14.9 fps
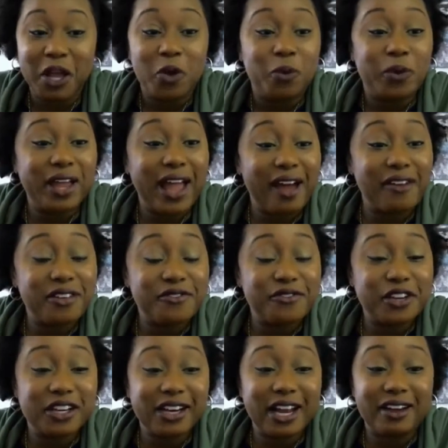We haven't
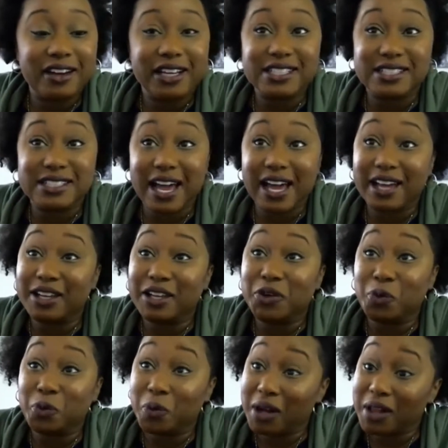figured out exactly
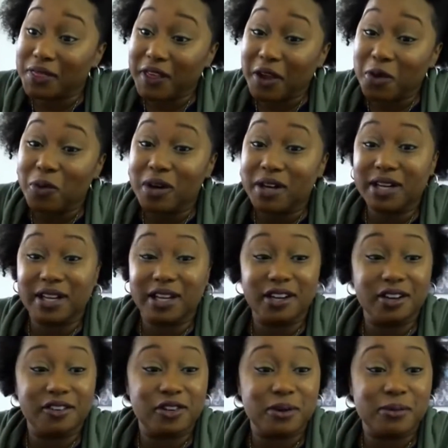what they want to
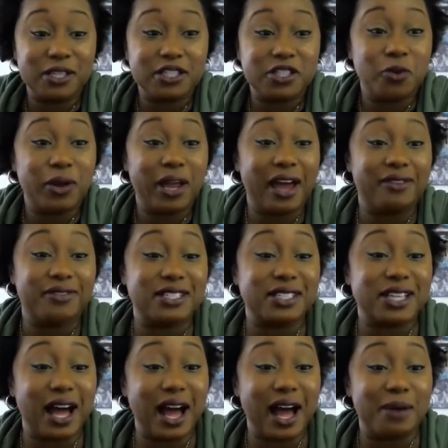hear from us. So we have these
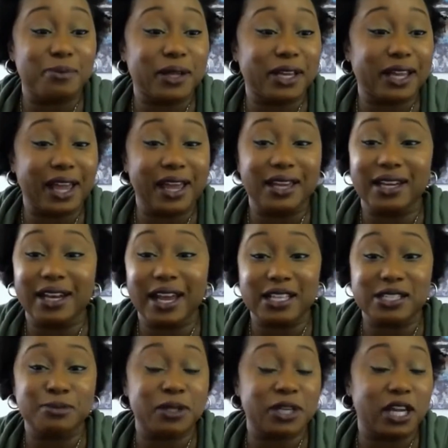complicated
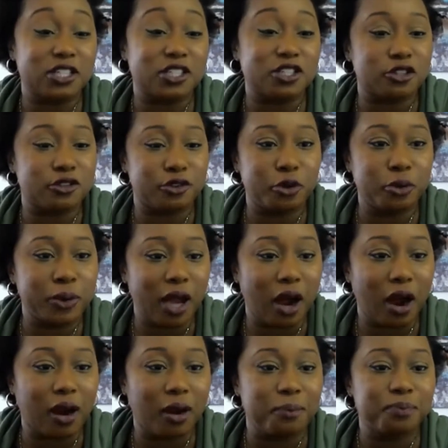explanations of who we
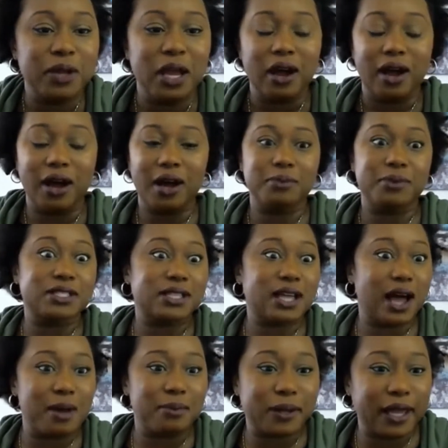are, these
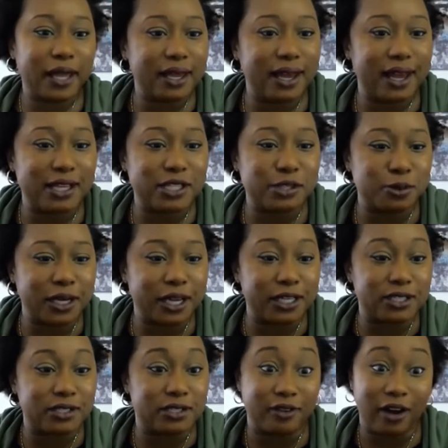complicated
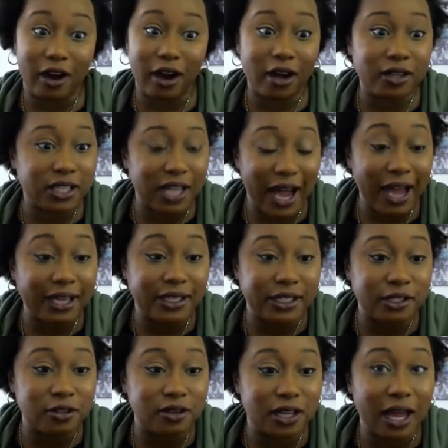explanations of our
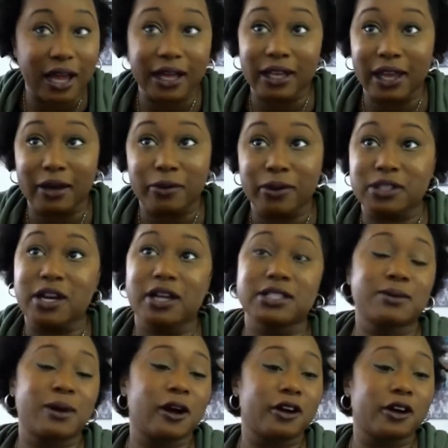ideal client, like we talked
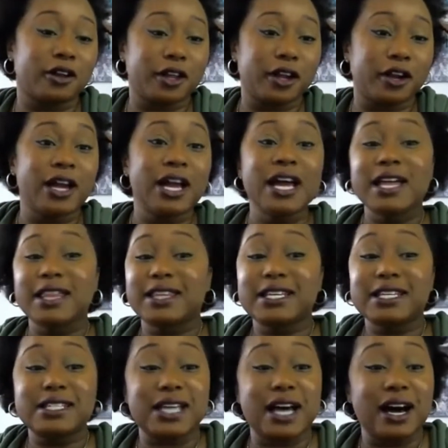about earlier,
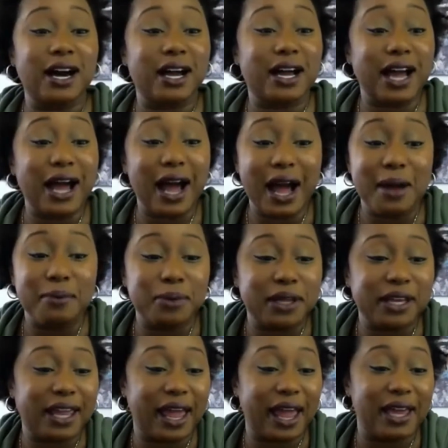these
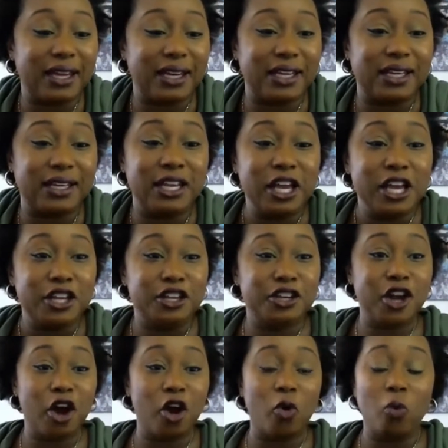complicated,
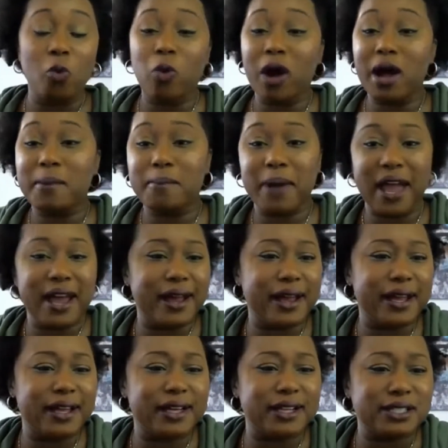
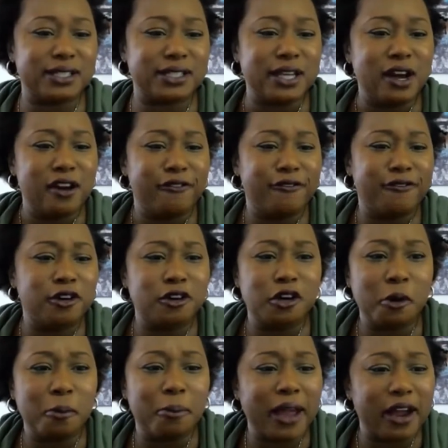one-page
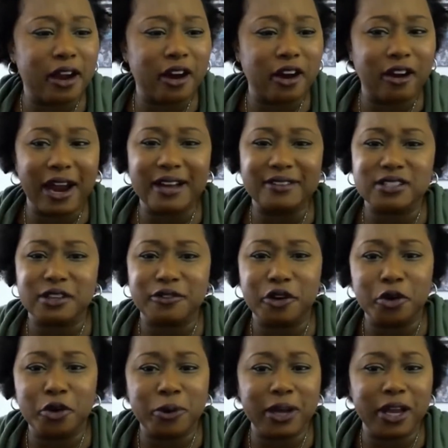full paragraphs of
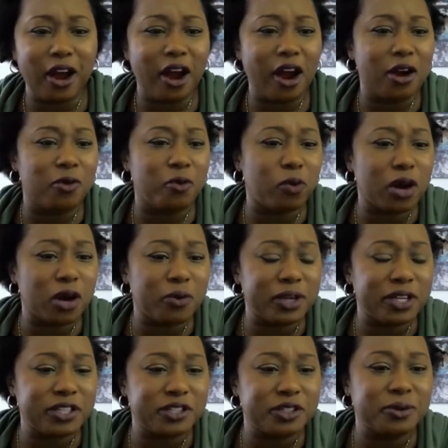who we are and what we
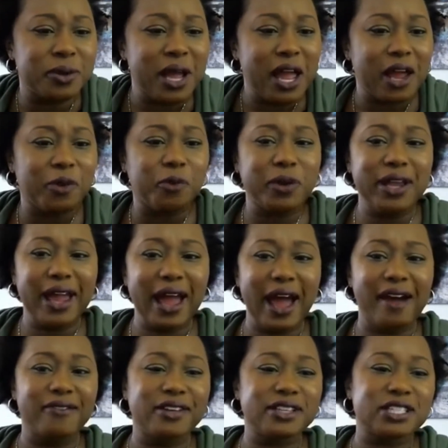do. And we
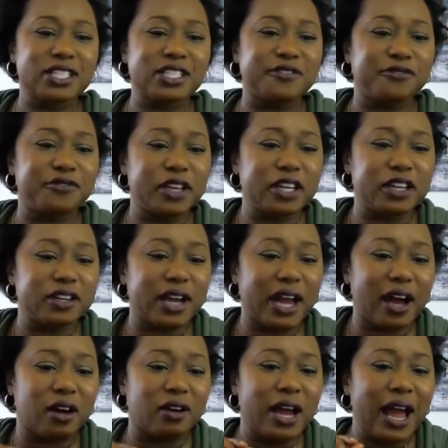haven't just figured
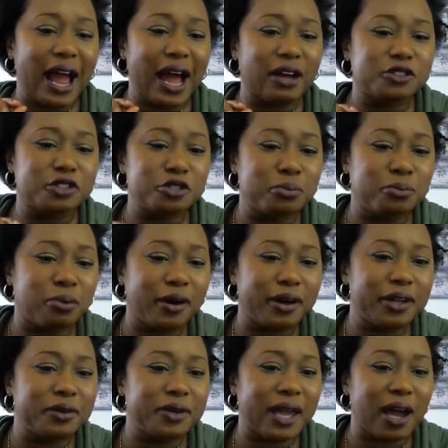out how to
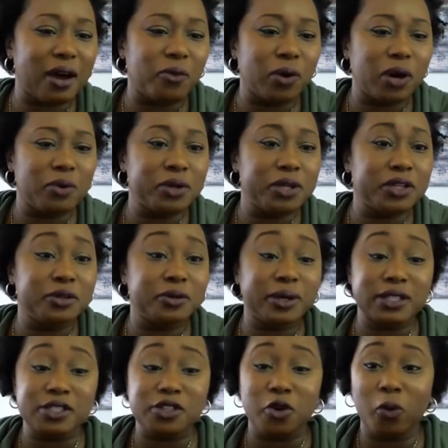boil down what we do
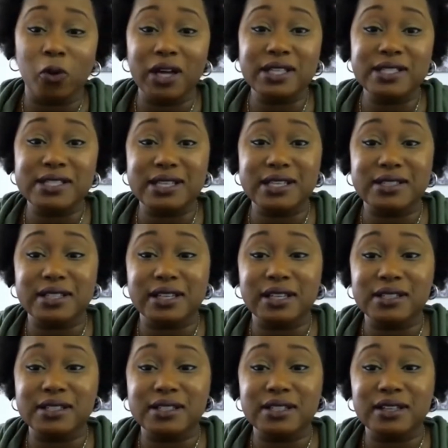into one
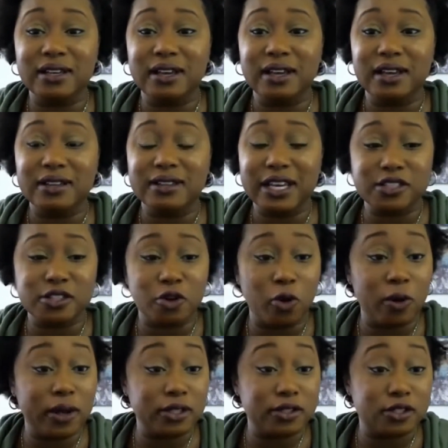sentence that's
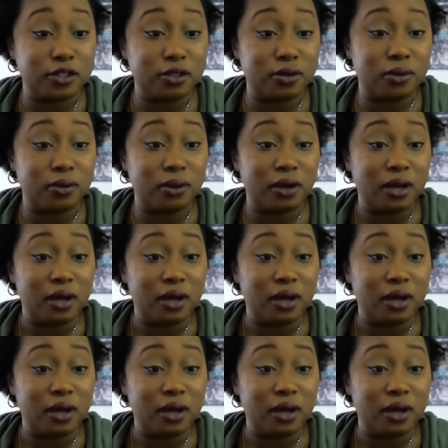going to